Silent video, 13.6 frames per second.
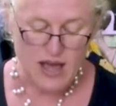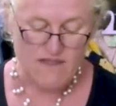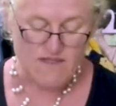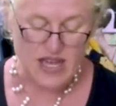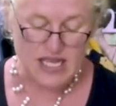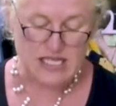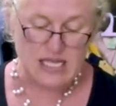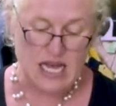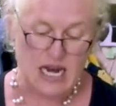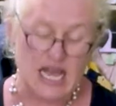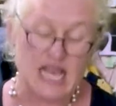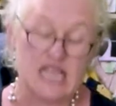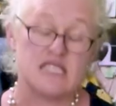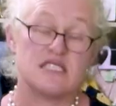face down
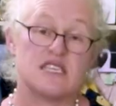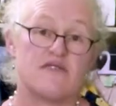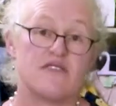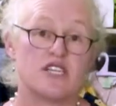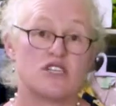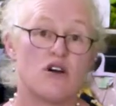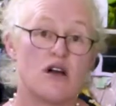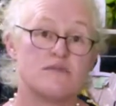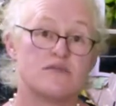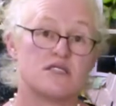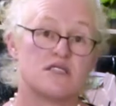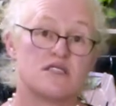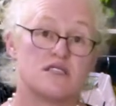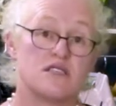has 7 times
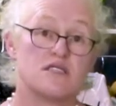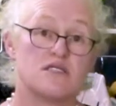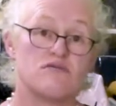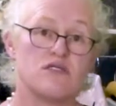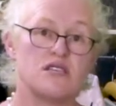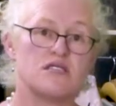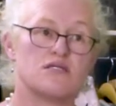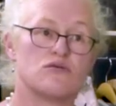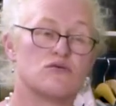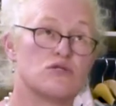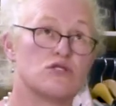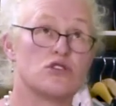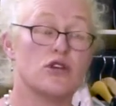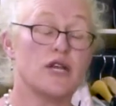the SIDS risk, or
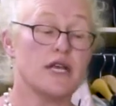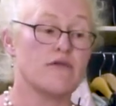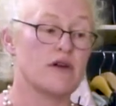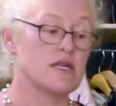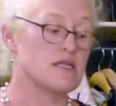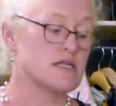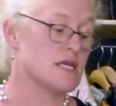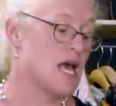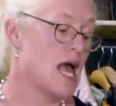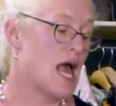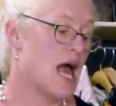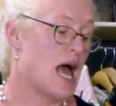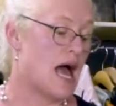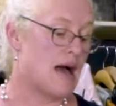SUDI risk,
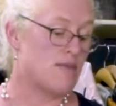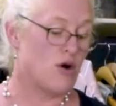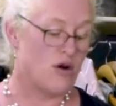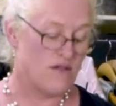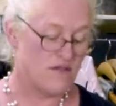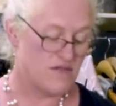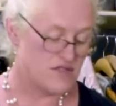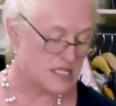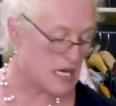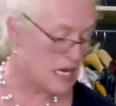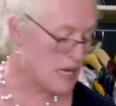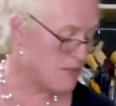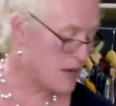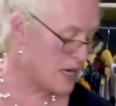of
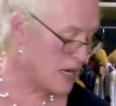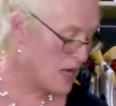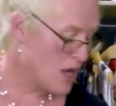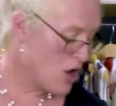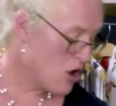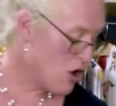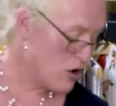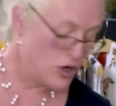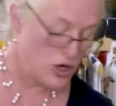sleeping on